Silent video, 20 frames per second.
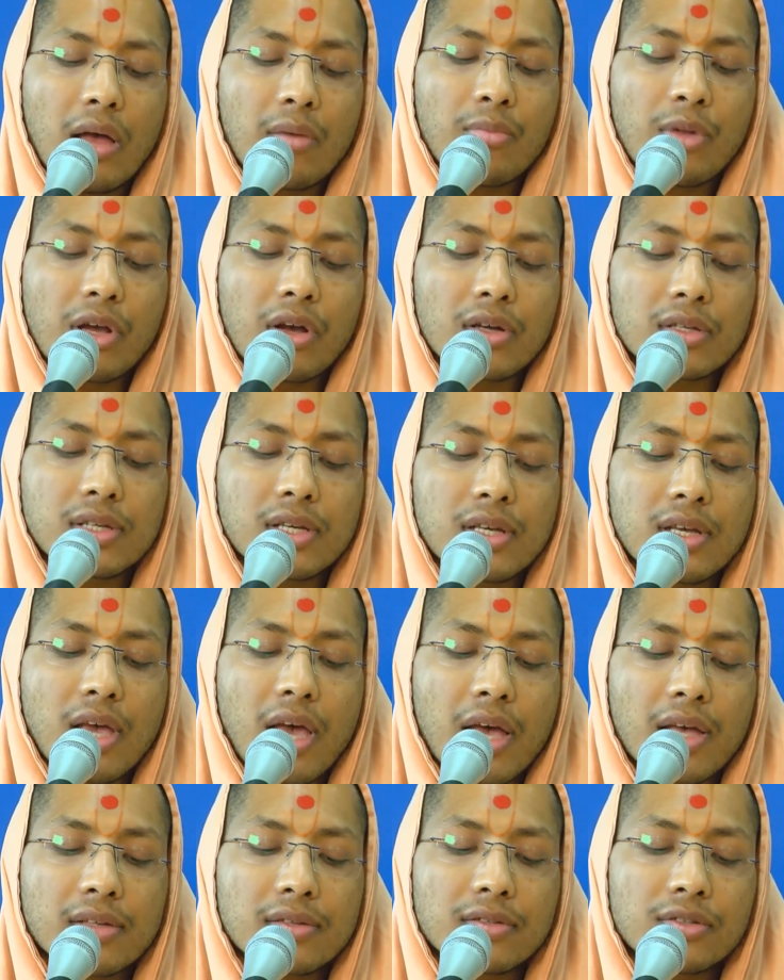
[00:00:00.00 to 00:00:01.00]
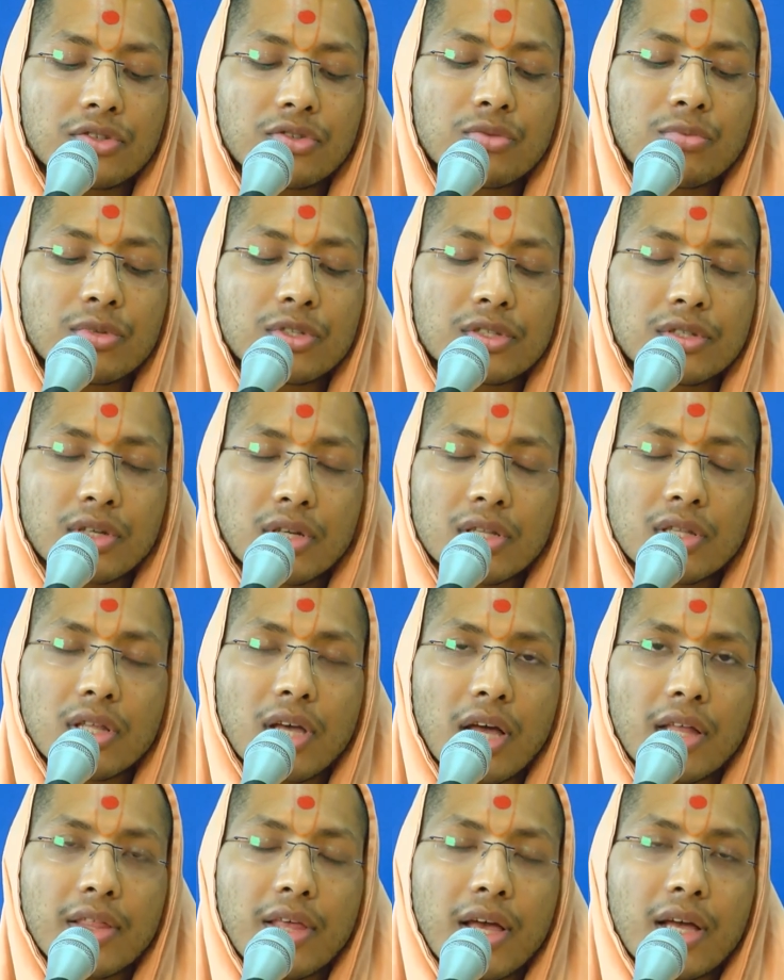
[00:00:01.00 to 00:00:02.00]
because he has too much
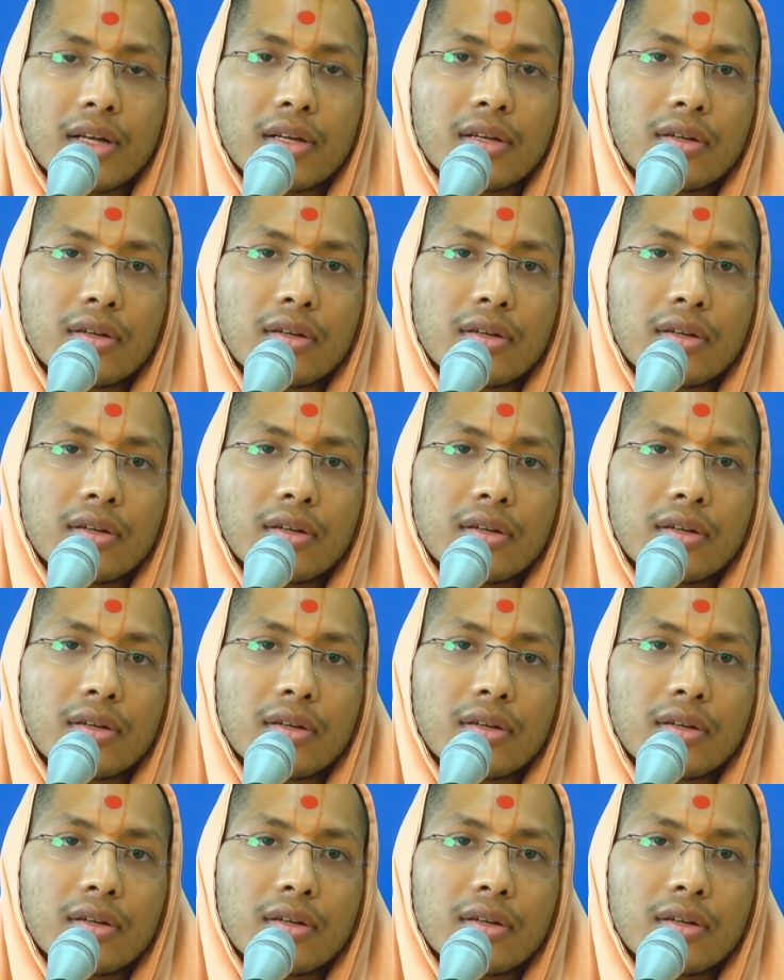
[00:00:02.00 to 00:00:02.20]
sraddha that